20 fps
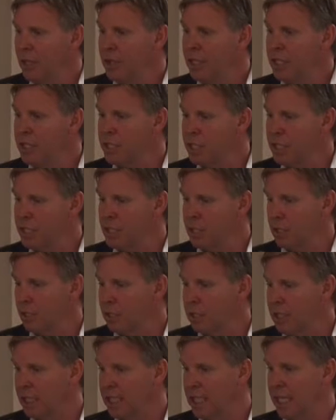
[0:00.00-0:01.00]
This is
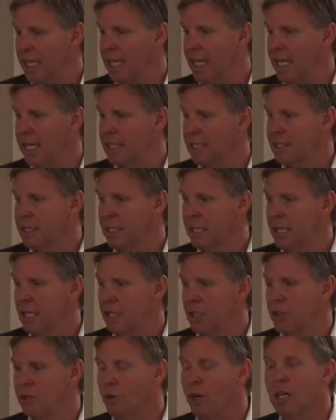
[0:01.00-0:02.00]
looking at
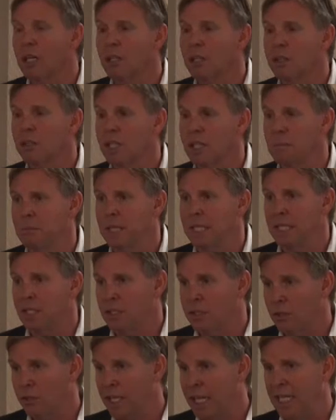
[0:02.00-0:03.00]
drug-eluting
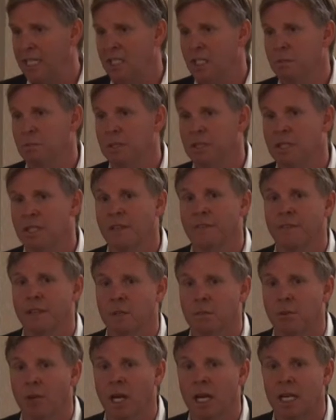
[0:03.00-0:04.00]
beads, so that
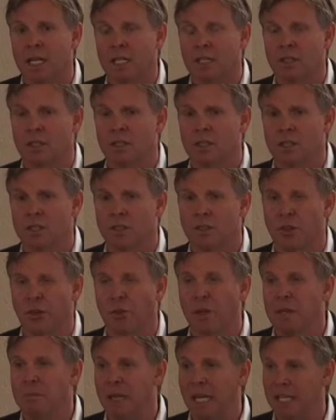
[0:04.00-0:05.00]
specific product. There's
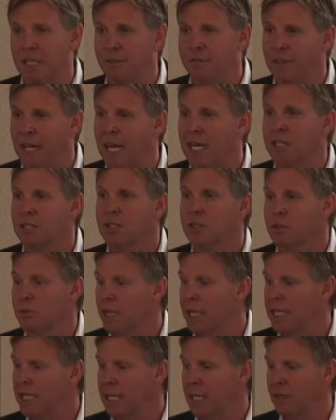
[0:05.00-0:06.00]
3 manufacturers
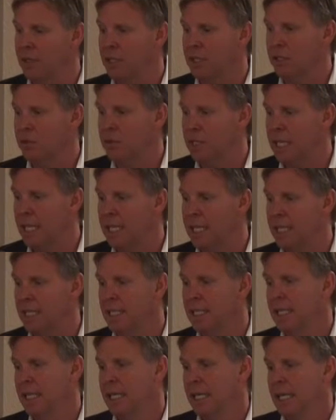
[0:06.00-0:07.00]
right now that create it,
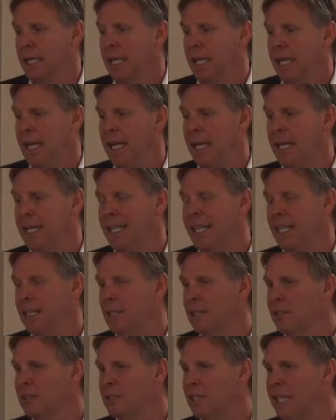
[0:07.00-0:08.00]
and
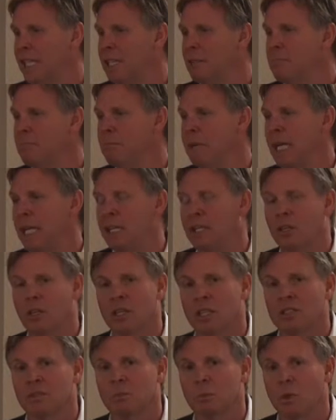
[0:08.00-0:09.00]
it looks like it may
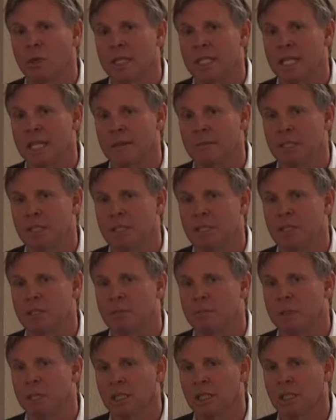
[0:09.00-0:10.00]
cause more damage to
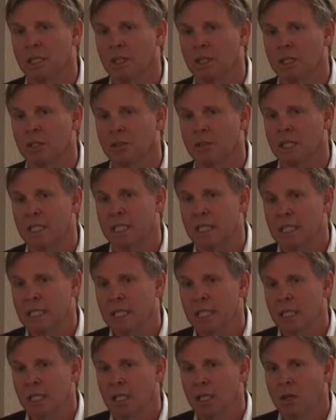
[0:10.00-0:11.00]
the biliary tree.
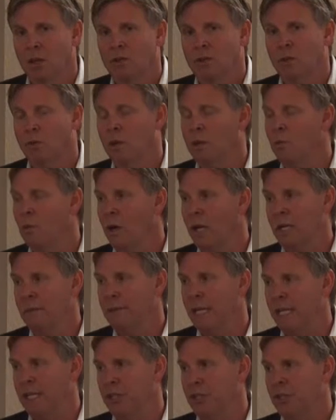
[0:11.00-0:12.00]
So we want to
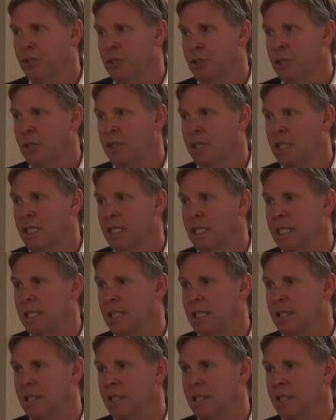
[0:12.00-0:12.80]
make sure that